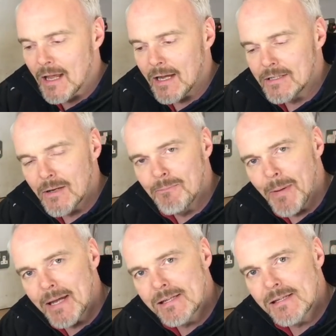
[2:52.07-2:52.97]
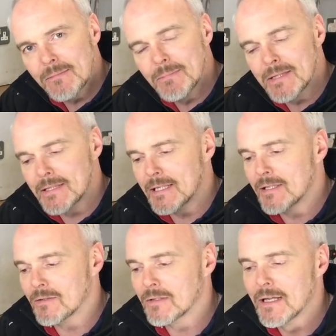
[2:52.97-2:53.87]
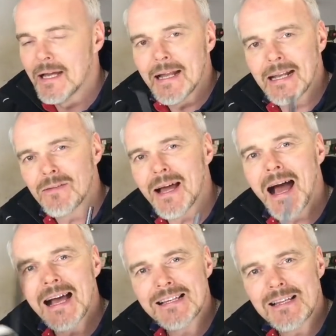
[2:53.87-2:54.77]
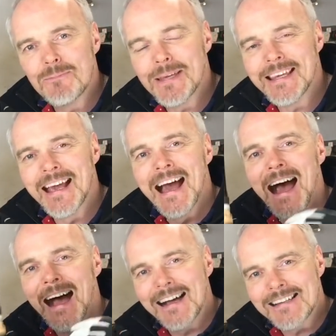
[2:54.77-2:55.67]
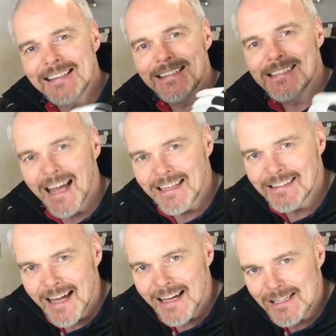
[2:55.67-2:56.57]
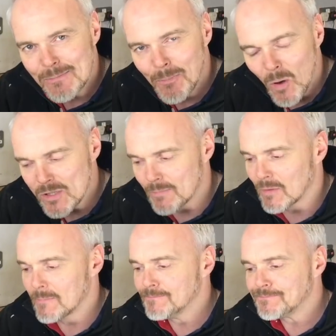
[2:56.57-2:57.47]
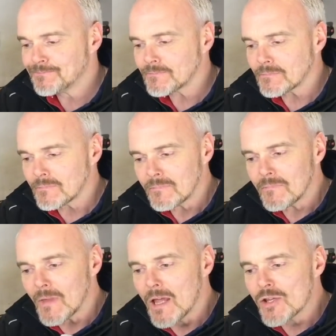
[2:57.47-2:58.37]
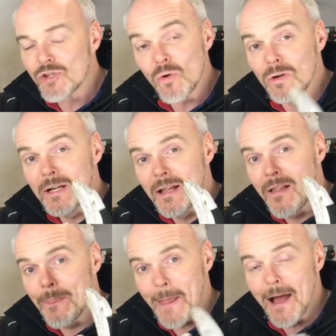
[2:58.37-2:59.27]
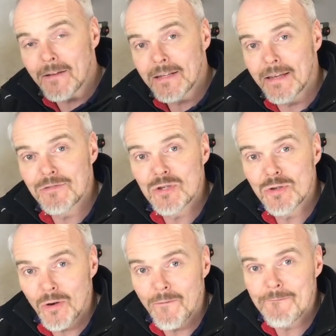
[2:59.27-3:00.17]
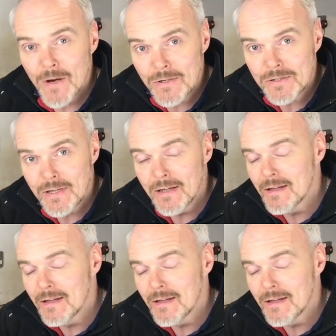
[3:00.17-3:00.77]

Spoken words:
and your base material. Now, that has to be as tight as possible. So that gives you your first